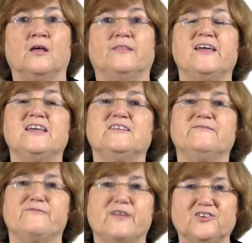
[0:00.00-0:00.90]
They
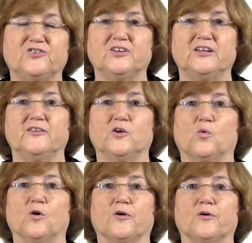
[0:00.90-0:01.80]
invested in their
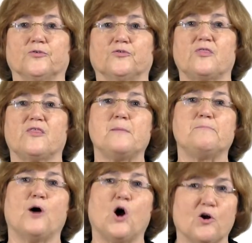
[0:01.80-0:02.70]
workers. They
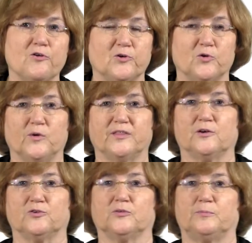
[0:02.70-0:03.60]
partnered with
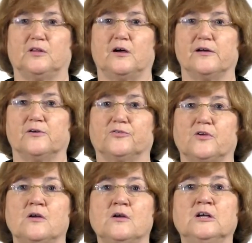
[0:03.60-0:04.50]
their suppliers,
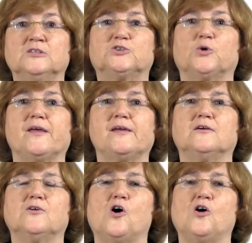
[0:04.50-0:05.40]
so they
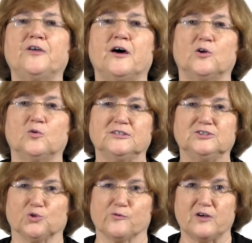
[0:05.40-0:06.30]
could all not only
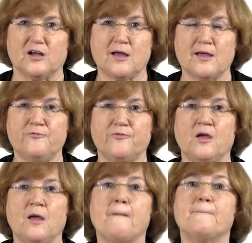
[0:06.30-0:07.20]
survive,
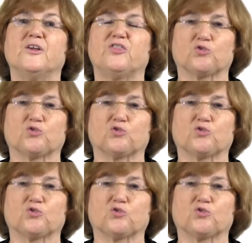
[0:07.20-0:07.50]
but